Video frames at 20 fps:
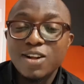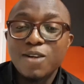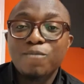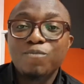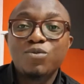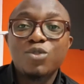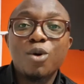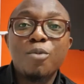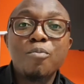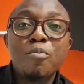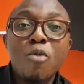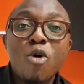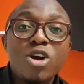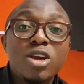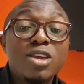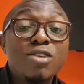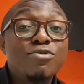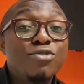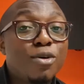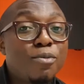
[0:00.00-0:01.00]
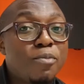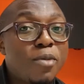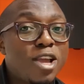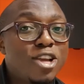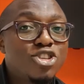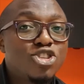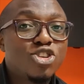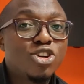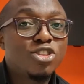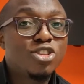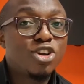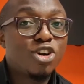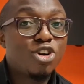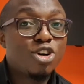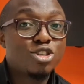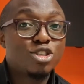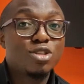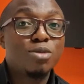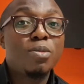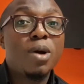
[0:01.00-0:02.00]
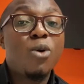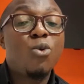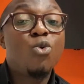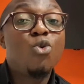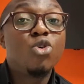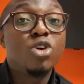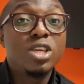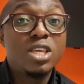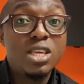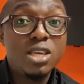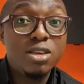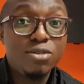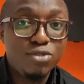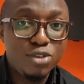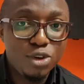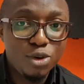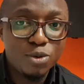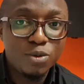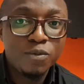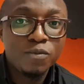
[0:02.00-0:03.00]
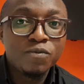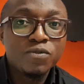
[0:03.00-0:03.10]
the more information the customer will give you.